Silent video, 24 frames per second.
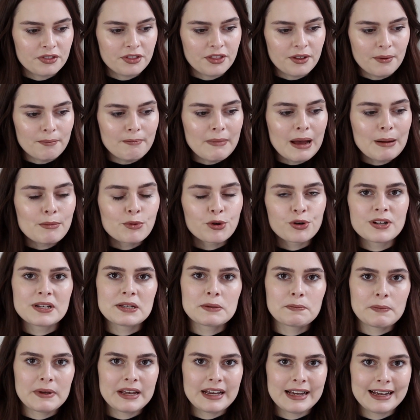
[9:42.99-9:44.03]
the
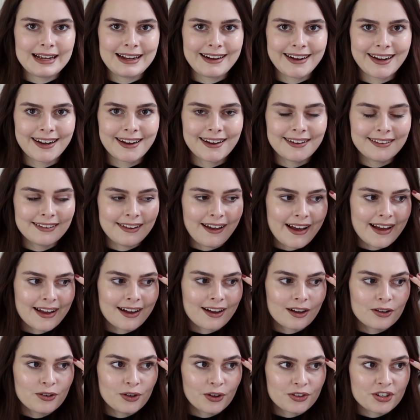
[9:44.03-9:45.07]
memories being
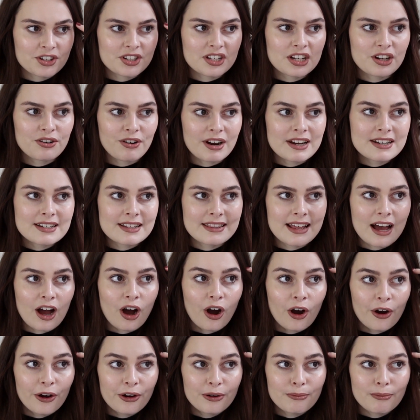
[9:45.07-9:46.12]
like not just ingrained in
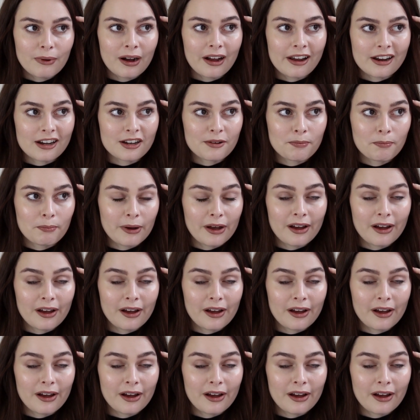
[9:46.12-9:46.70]
their own mind,